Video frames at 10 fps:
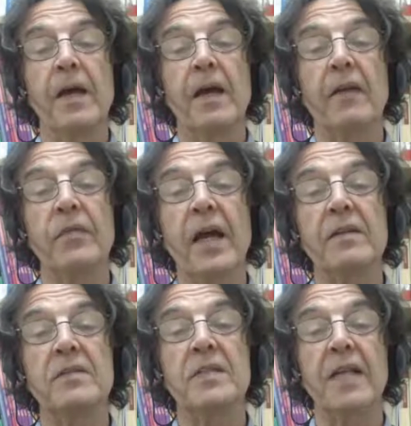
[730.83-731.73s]
And
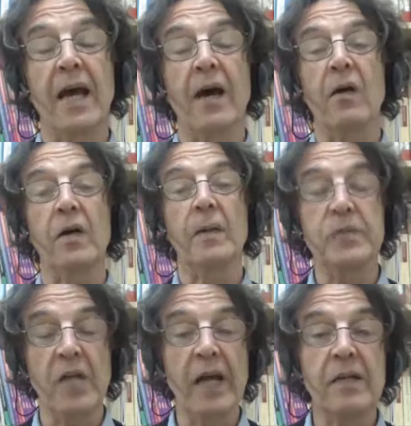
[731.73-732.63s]
that's our
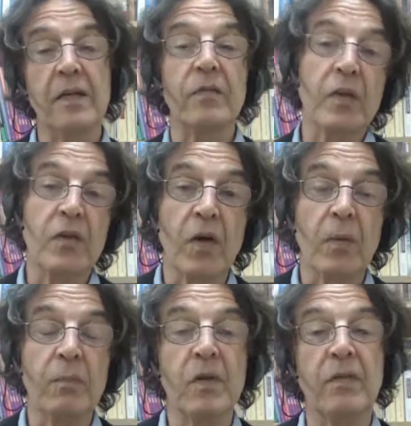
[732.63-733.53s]
objective in
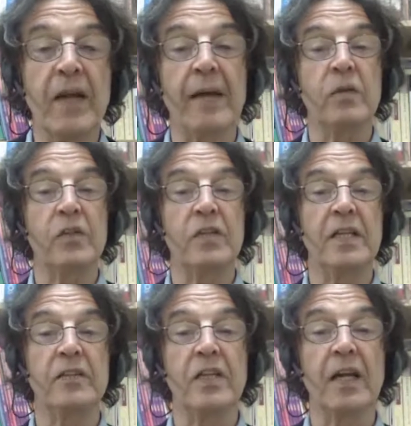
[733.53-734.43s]
terms of language
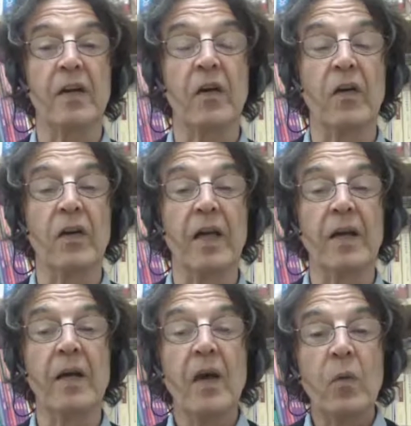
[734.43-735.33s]
teaching and learning.
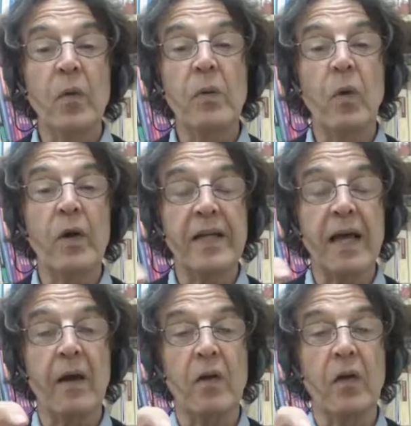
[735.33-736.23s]
We want
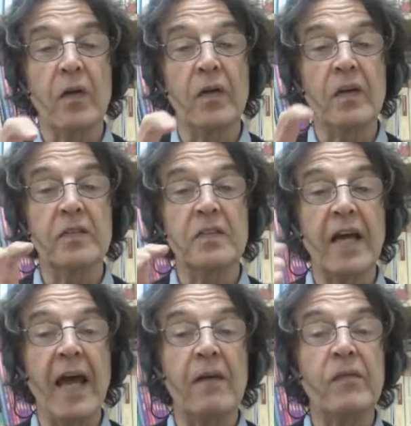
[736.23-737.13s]
our learners to
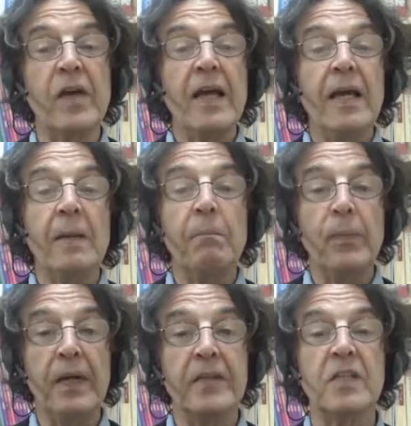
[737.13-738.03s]
have
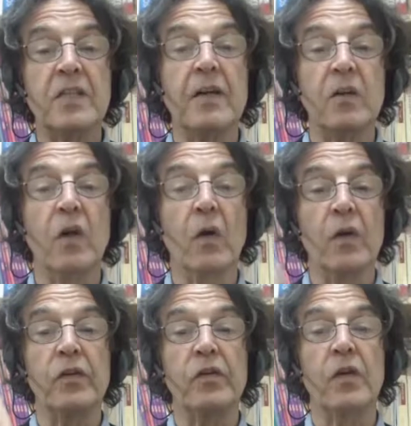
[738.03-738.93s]
implicit
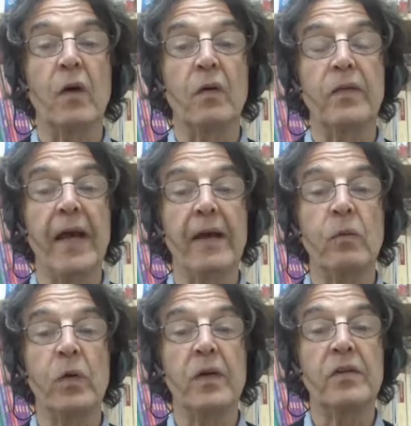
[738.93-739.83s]
knowledge of
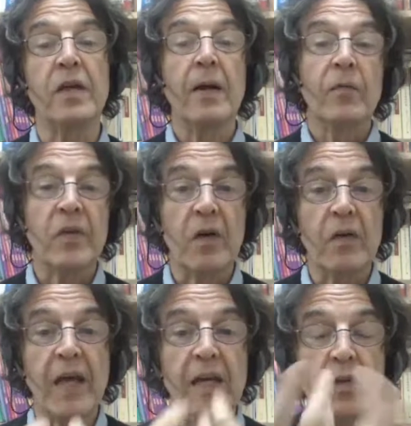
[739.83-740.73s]
language. So
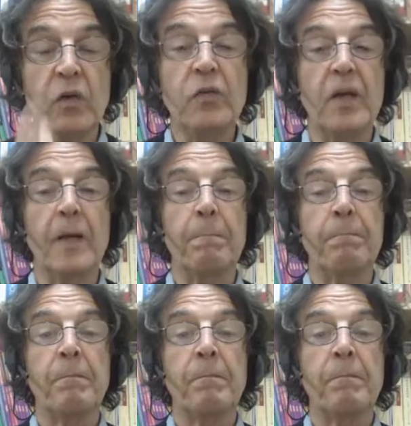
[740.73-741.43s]
they use it.